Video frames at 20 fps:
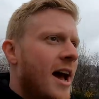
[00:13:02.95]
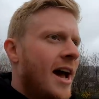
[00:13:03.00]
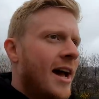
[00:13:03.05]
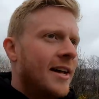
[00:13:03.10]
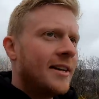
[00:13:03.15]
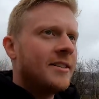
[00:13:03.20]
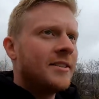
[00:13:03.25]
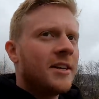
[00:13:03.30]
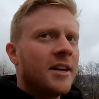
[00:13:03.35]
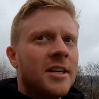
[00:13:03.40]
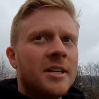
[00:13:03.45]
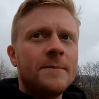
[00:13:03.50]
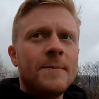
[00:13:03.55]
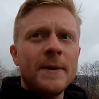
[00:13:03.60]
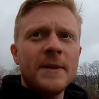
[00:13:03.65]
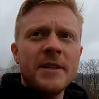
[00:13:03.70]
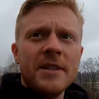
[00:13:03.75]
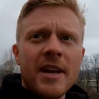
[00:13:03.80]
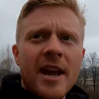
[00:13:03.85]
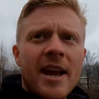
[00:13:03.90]
And uh,
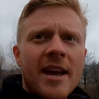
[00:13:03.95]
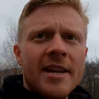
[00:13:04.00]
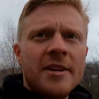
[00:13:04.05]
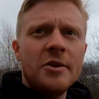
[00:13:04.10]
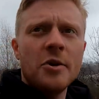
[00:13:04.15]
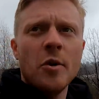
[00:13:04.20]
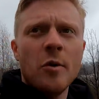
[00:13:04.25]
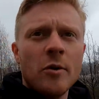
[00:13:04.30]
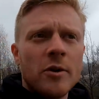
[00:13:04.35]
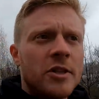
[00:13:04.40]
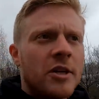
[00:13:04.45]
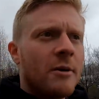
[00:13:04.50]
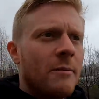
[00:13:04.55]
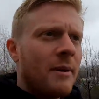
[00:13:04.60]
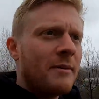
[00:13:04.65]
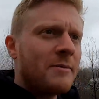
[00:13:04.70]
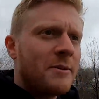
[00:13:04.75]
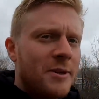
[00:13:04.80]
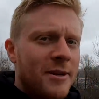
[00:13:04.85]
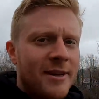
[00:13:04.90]
especially, yeah, in Yorkshire. I'm
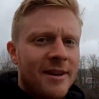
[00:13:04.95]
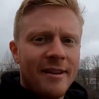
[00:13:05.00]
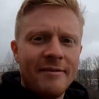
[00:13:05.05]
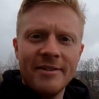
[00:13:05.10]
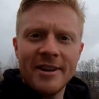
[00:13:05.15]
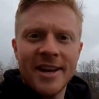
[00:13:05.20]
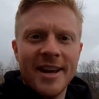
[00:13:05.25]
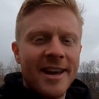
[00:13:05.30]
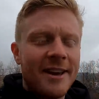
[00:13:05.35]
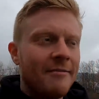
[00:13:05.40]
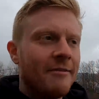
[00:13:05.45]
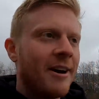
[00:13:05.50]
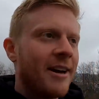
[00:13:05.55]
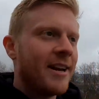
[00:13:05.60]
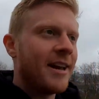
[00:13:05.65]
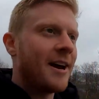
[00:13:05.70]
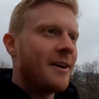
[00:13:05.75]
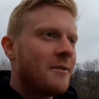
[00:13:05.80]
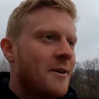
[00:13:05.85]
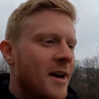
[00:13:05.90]
absolutely loving it here
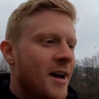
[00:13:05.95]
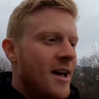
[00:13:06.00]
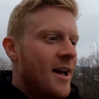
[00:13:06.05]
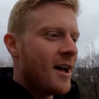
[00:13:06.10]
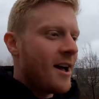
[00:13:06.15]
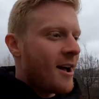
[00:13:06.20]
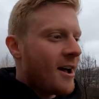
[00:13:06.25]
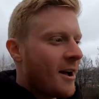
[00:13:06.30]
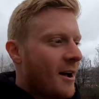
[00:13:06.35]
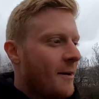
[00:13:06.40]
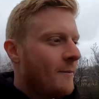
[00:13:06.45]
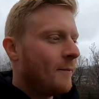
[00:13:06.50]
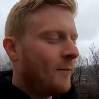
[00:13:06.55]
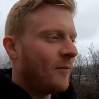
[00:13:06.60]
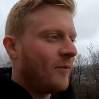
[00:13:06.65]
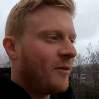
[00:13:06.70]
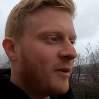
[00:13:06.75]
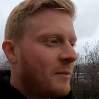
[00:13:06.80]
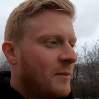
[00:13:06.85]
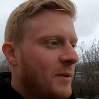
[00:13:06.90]
right now.
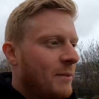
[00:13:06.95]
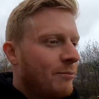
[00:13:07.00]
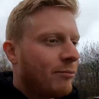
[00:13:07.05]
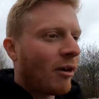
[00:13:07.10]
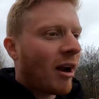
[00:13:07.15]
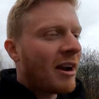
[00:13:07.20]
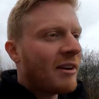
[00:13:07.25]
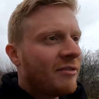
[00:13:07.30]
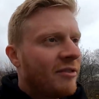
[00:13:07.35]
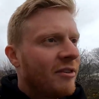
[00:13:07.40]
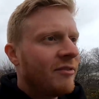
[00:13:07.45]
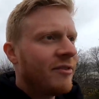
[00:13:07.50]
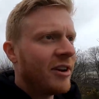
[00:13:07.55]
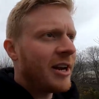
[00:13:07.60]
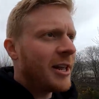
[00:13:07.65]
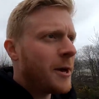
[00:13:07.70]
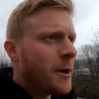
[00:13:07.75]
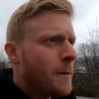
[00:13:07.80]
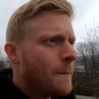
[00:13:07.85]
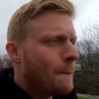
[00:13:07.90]
Um, filmed the Bradford
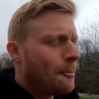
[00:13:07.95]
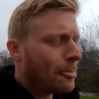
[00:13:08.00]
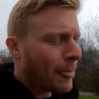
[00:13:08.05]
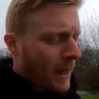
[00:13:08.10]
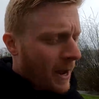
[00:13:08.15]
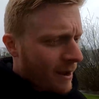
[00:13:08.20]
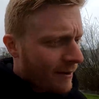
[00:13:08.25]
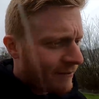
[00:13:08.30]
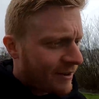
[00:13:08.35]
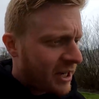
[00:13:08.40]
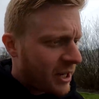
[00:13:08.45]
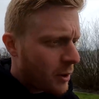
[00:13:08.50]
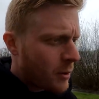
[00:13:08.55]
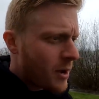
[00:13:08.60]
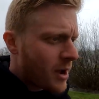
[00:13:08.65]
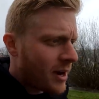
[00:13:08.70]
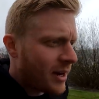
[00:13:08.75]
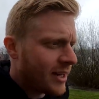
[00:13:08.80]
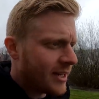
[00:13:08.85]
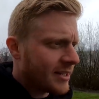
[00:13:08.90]
video, uh,
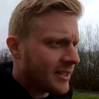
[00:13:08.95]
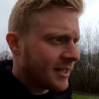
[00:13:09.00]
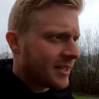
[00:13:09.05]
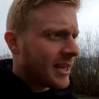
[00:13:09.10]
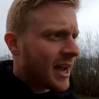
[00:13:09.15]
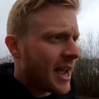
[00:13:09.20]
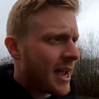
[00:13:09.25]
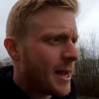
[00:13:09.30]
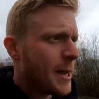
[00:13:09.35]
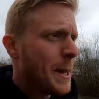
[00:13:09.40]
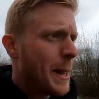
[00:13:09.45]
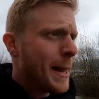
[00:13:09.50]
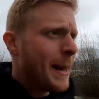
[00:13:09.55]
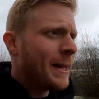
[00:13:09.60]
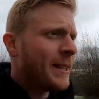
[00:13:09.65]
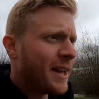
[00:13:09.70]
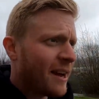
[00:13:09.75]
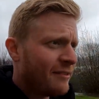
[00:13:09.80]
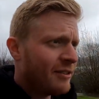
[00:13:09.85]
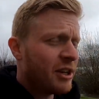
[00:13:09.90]
video earlier today.
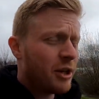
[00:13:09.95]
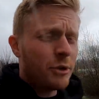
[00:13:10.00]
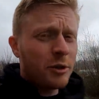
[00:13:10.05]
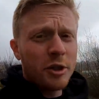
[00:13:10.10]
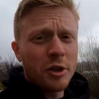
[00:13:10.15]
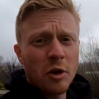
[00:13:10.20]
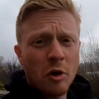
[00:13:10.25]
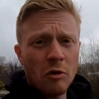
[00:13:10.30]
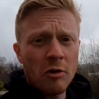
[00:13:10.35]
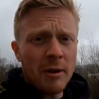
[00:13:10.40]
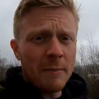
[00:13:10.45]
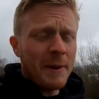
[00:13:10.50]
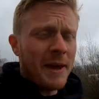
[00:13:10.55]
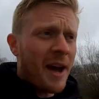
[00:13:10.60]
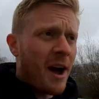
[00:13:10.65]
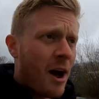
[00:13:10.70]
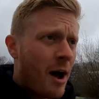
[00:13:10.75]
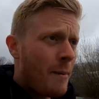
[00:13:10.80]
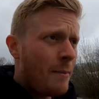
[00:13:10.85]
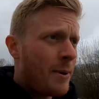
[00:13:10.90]
That video should already be
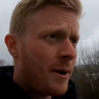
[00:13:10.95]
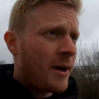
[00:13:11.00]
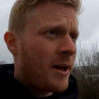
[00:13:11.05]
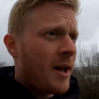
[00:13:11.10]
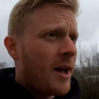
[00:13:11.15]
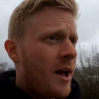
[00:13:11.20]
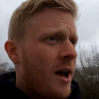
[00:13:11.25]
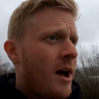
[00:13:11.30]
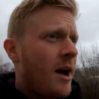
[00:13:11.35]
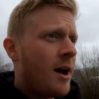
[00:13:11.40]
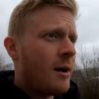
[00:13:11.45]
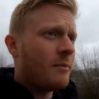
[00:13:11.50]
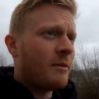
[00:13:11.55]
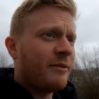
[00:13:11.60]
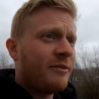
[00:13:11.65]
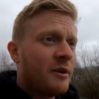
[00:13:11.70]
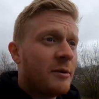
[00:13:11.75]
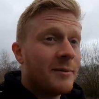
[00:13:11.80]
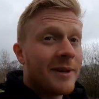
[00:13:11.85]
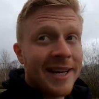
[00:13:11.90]
up. Um, I
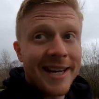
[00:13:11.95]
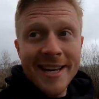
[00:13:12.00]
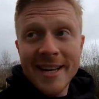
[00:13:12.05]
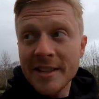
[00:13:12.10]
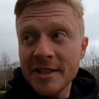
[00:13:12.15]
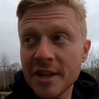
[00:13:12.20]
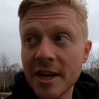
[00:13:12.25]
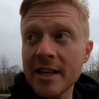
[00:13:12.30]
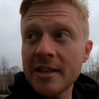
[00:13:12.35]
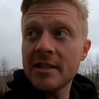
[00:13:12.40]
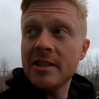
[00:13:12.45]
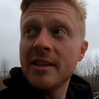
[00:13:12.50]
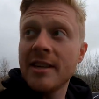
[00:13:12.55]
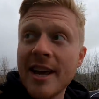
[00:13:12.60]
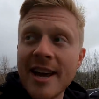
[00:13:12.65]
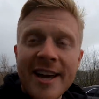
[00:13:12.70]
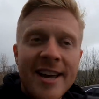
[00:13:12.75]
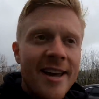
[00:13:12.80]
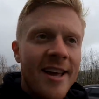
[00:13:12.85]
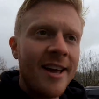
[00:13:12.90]
filmed Leeds
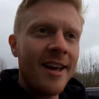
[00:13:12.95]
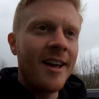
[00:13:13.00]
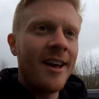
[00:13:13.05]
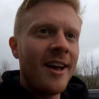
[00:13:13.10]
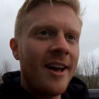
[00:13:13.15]
yesterday.